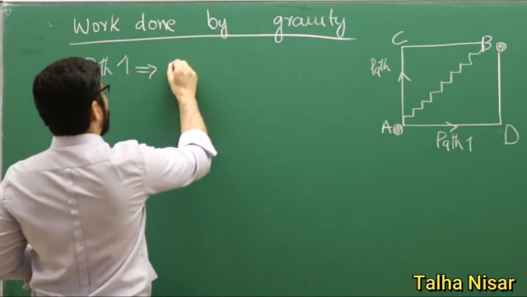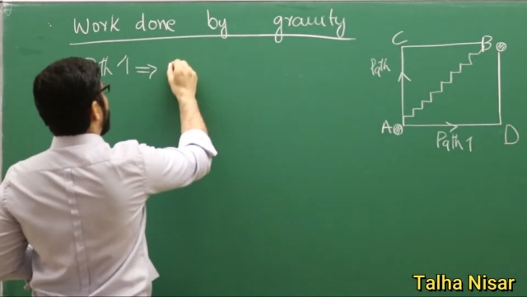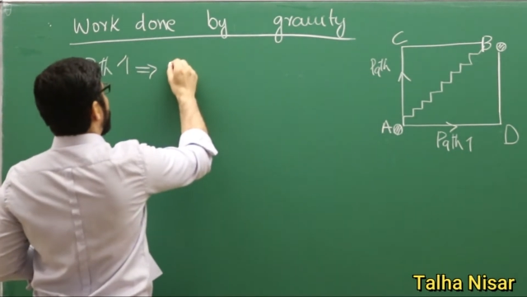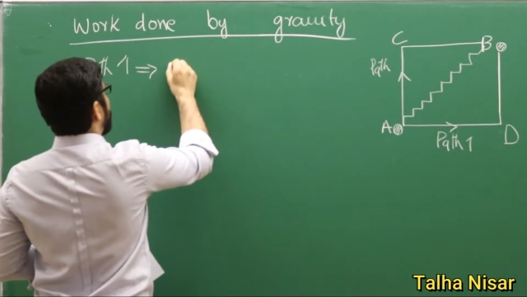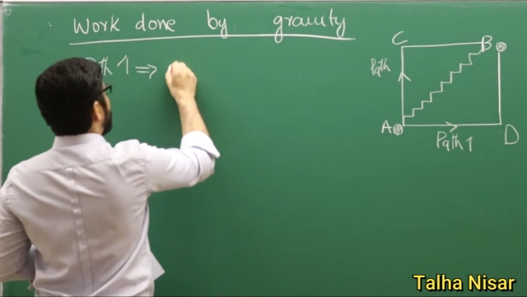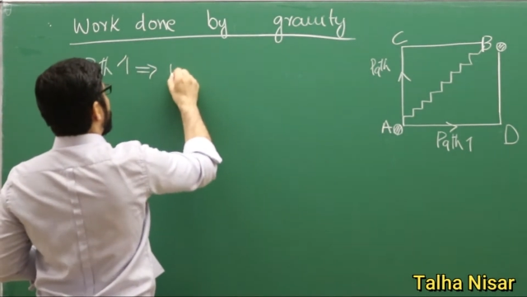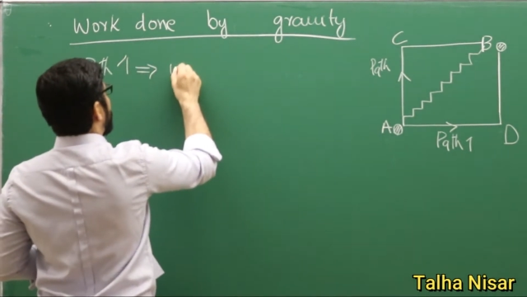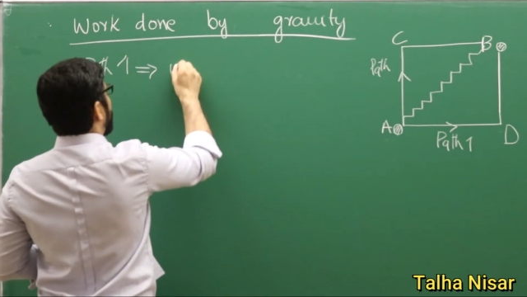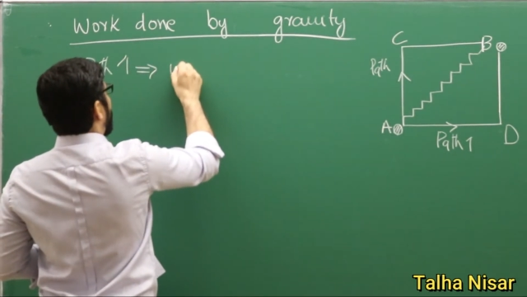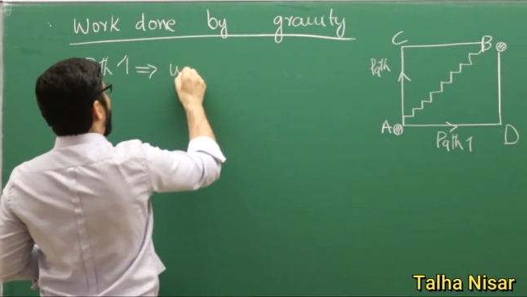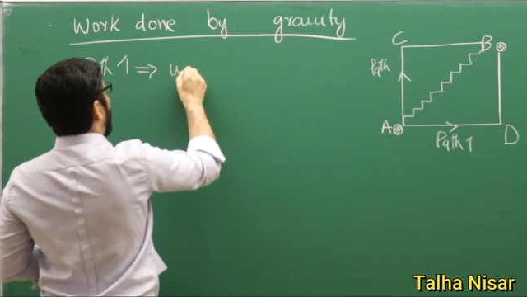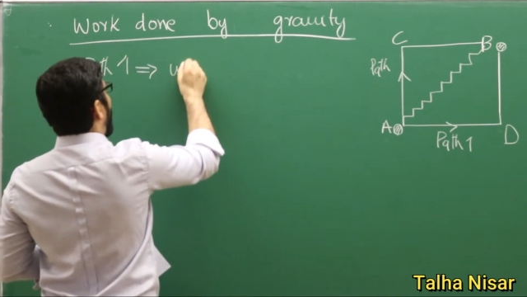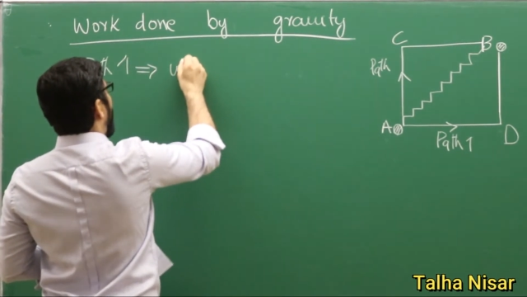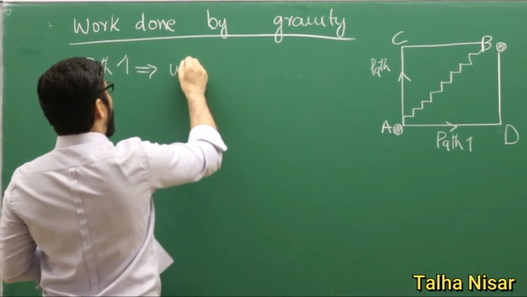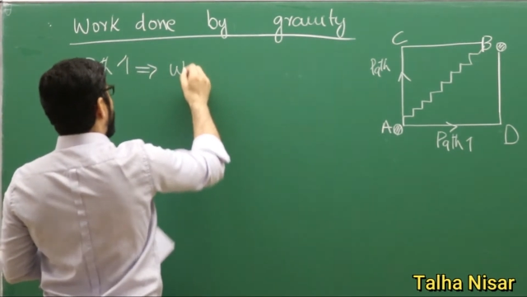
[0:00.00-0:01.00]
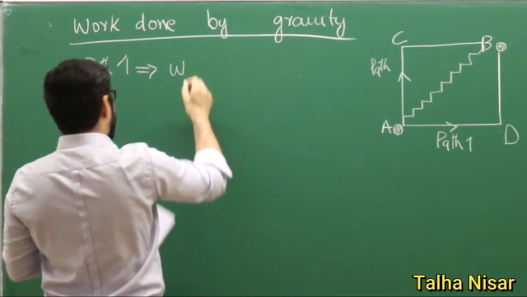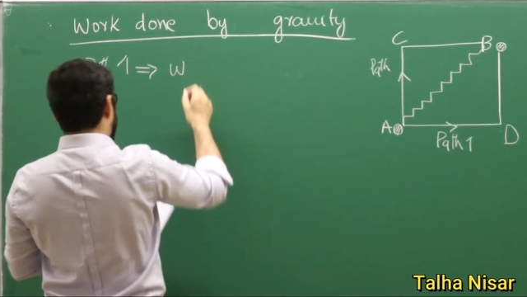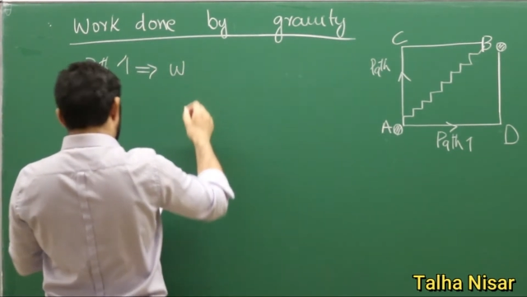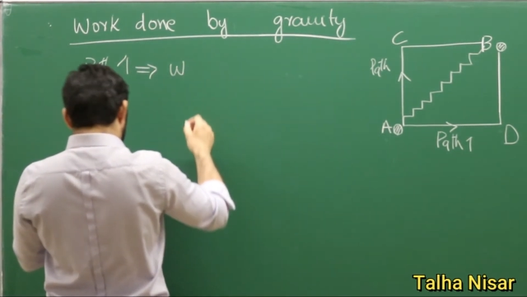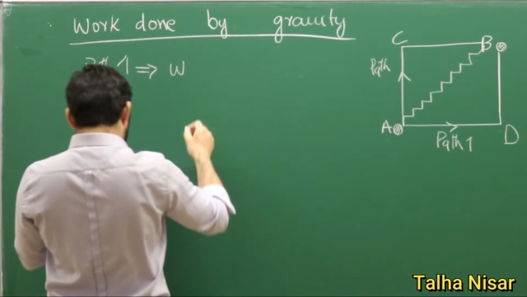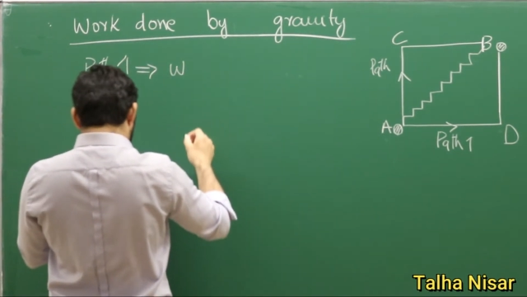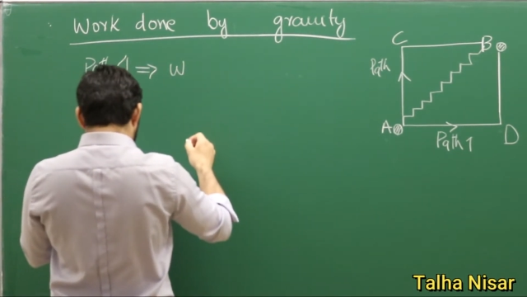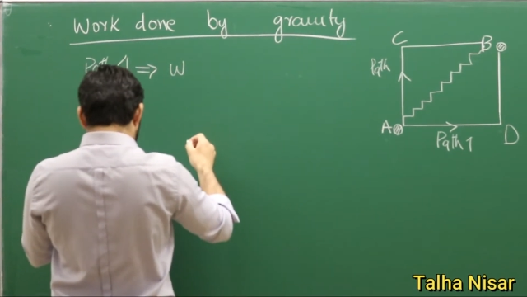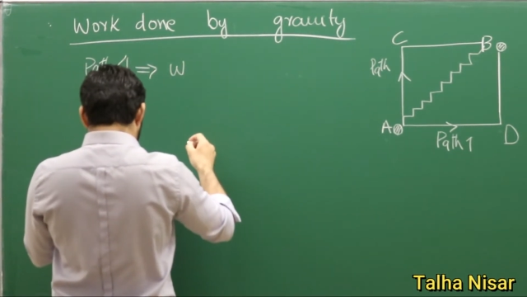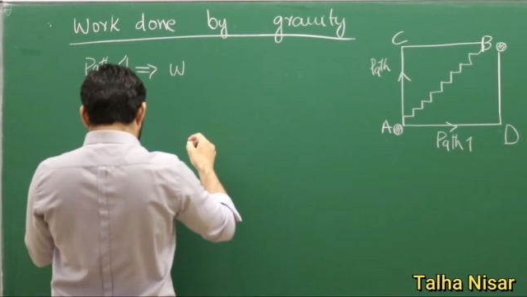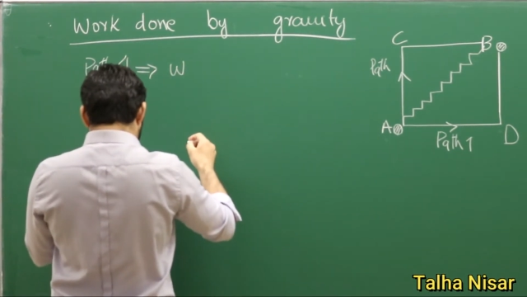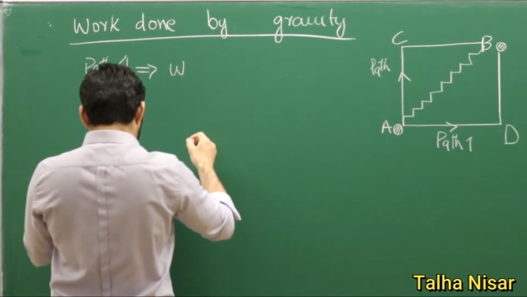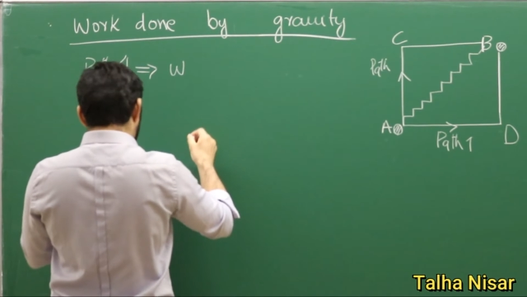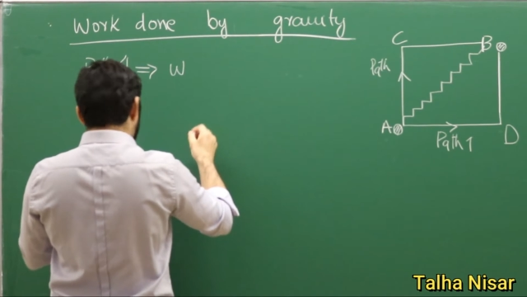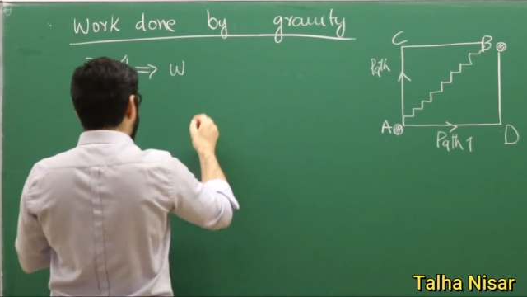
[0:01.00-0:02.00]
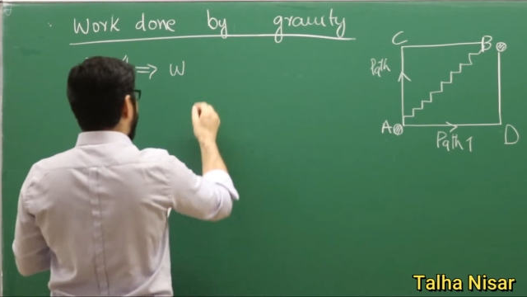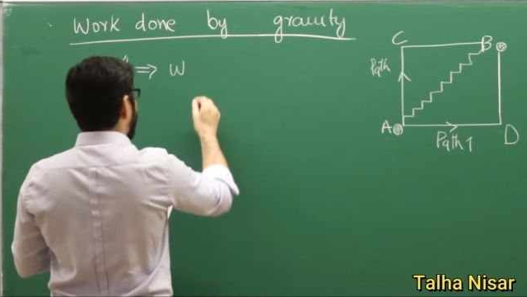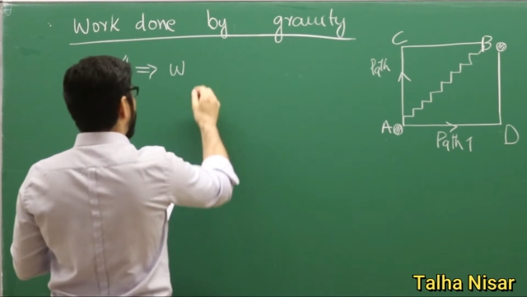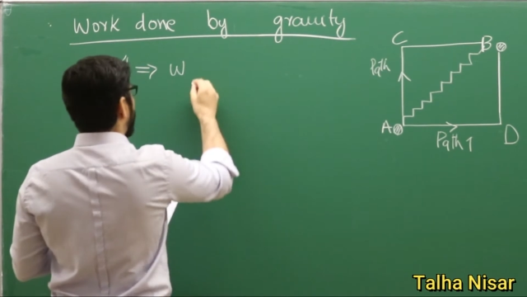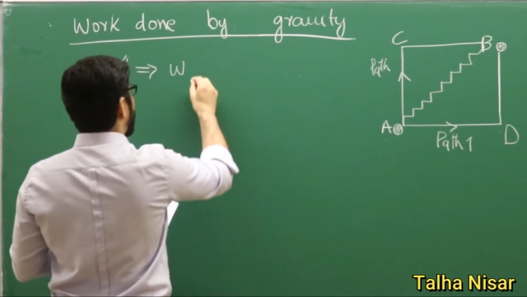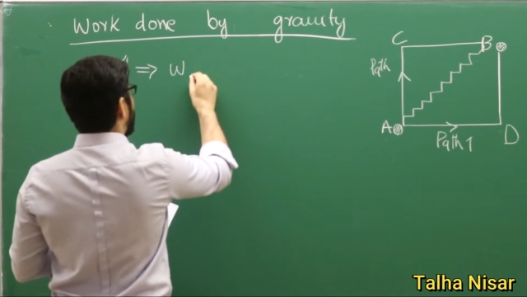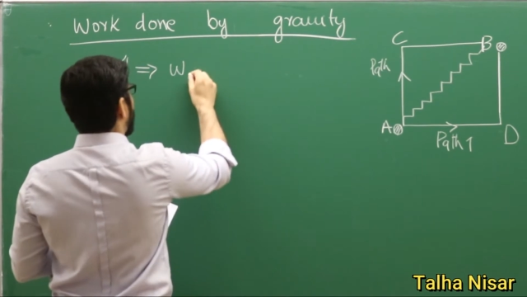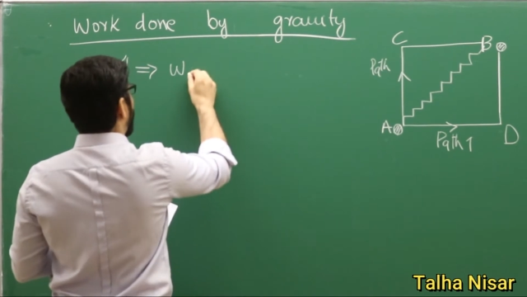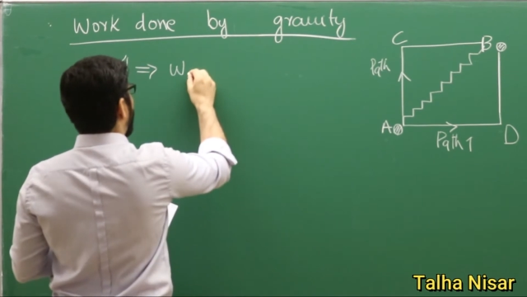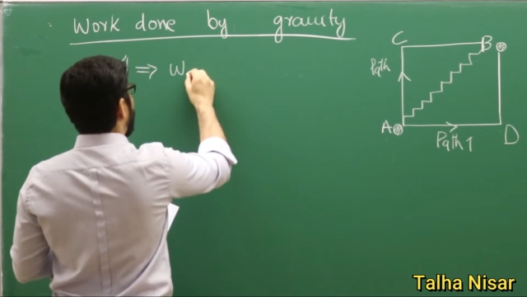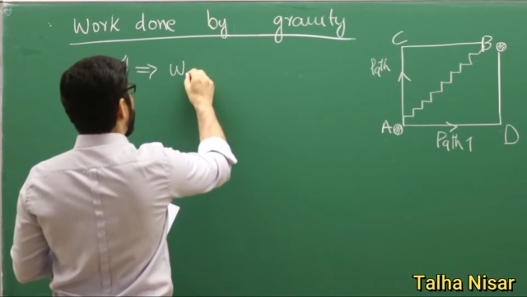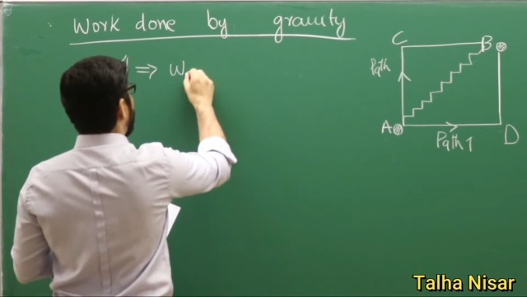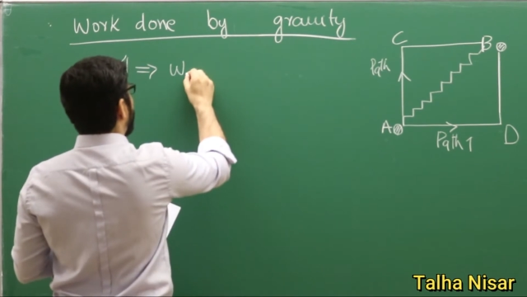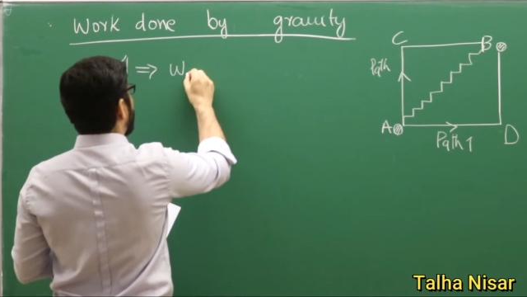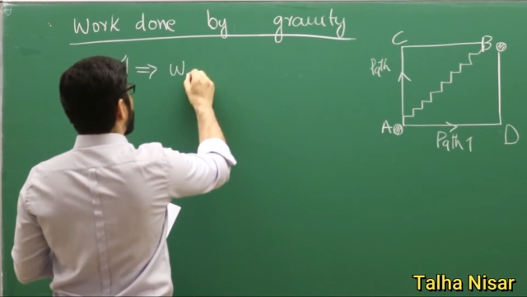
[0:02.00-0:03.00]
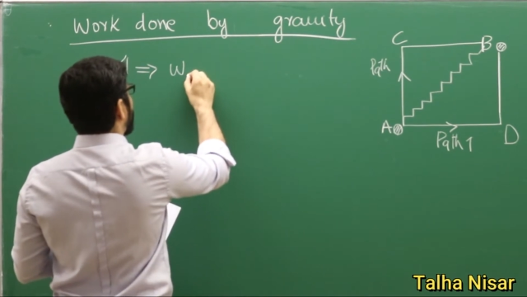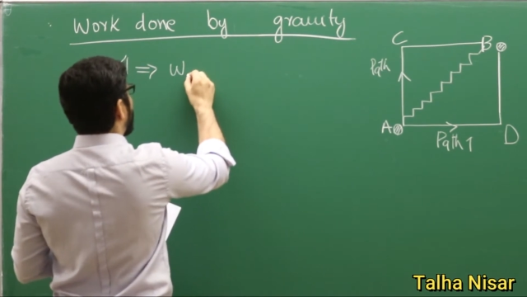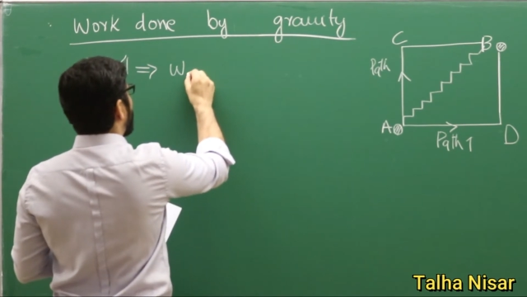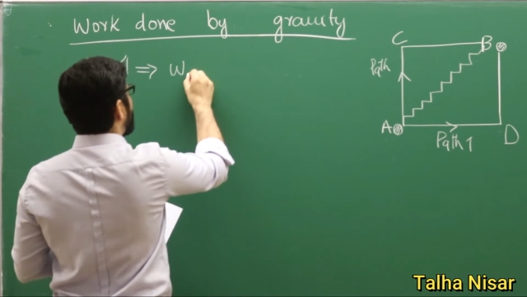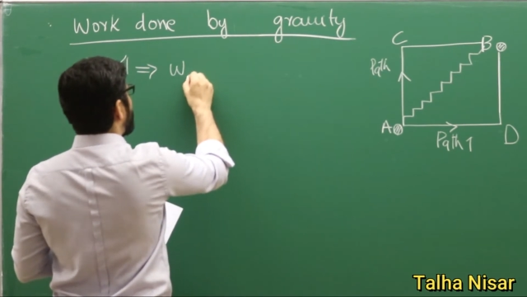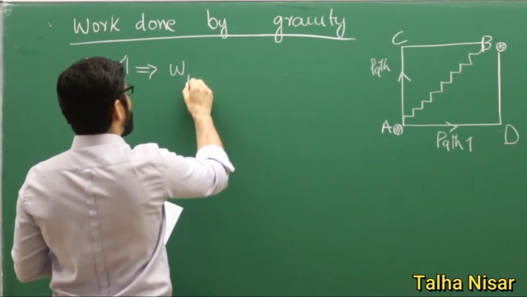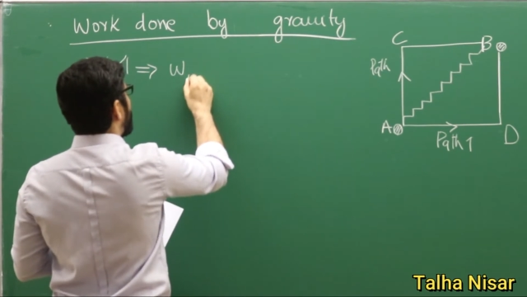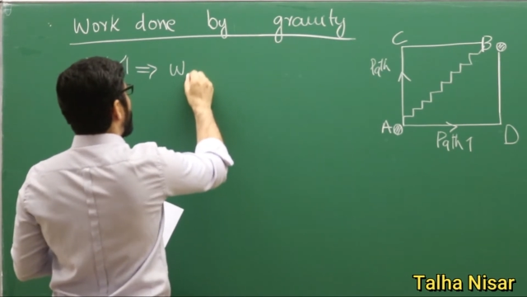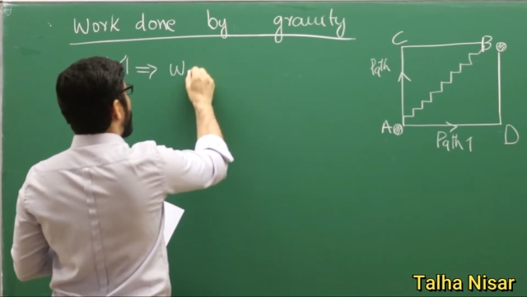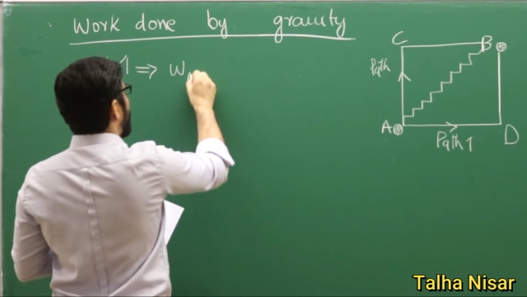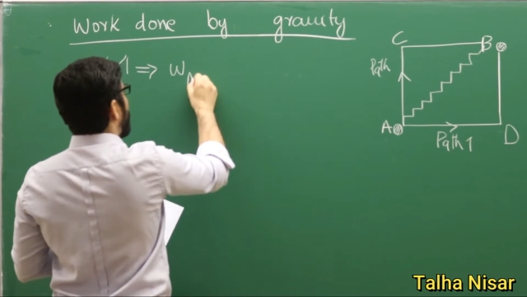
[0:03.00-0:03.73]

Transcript: No face is visible, so there are no lips to read.